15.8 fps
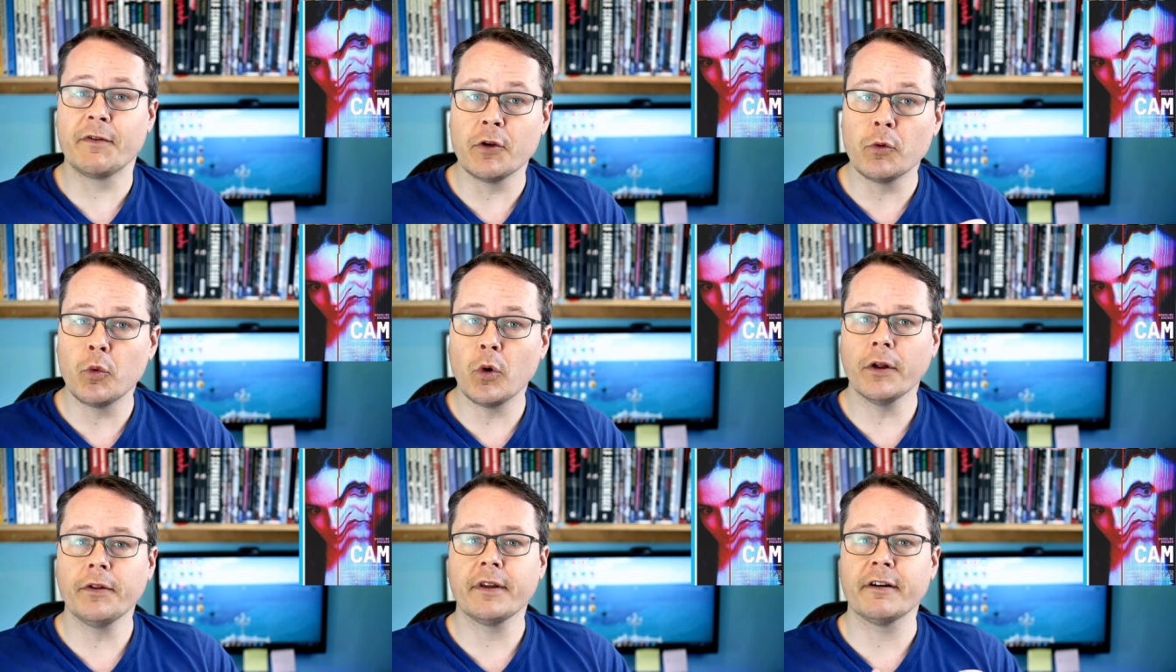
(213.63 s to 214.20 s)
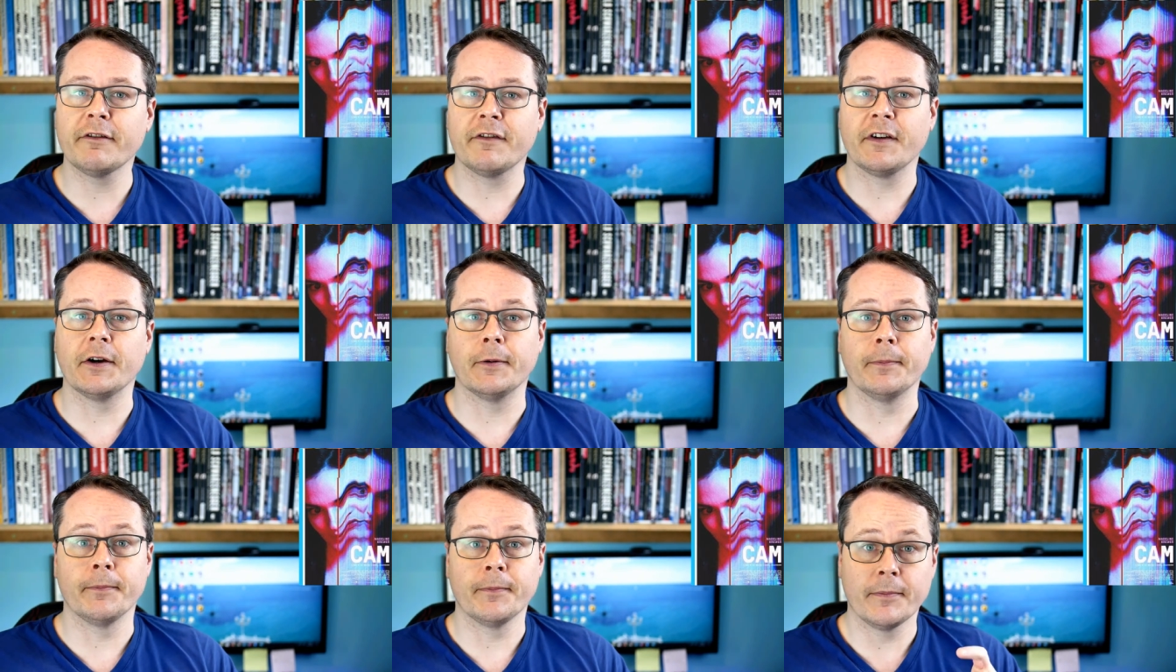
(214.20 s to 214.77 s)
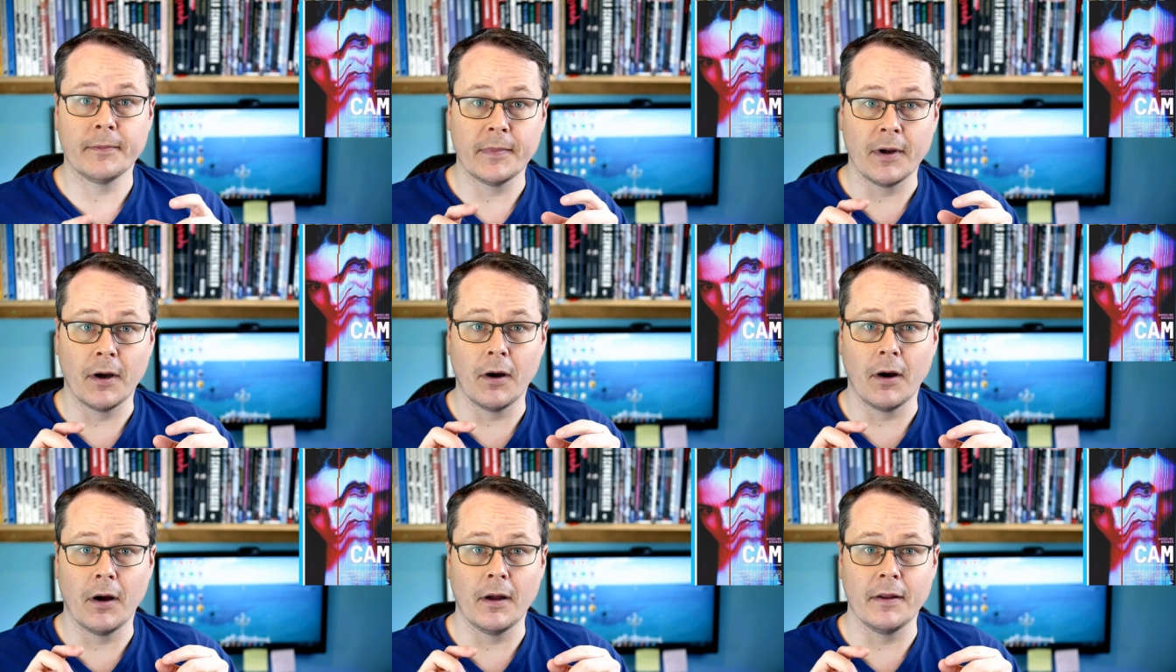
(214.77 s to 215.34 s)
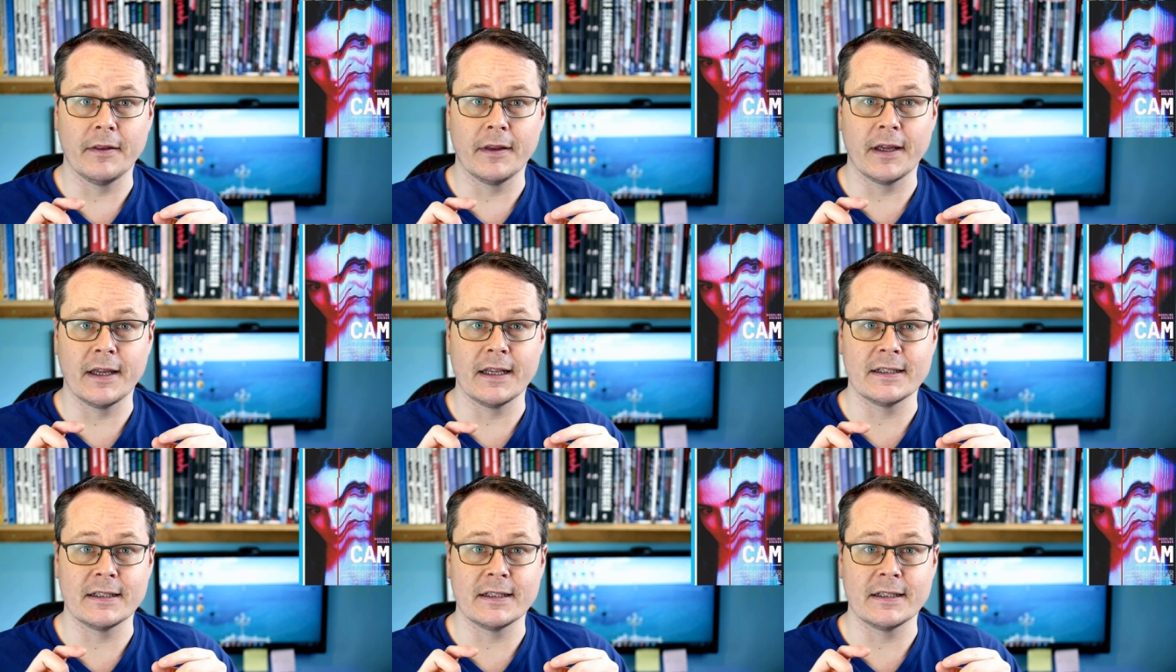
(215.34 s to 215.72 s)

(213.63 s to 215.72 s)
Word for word: If you want a film that